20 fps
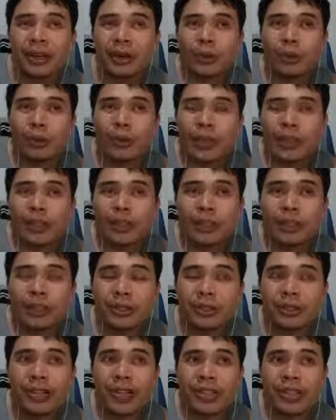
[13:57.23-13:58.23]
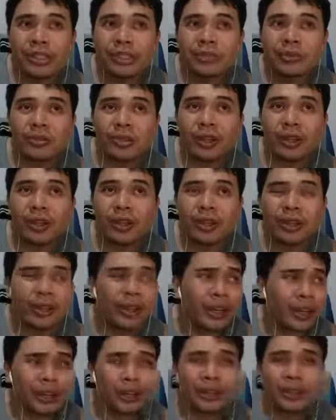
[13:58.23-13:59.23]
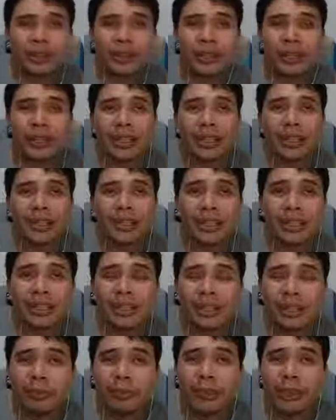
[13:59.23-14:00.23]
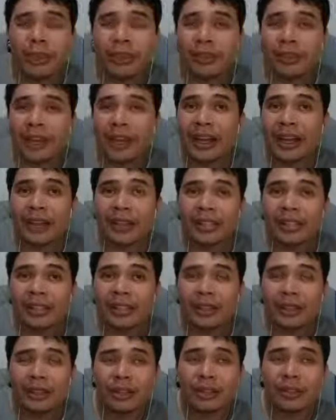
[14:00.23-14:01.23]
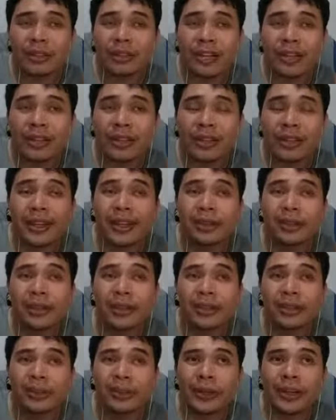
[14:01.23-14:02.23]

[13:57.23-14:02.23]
Why did you transfer? And then you're gonna say something nice that you think they want to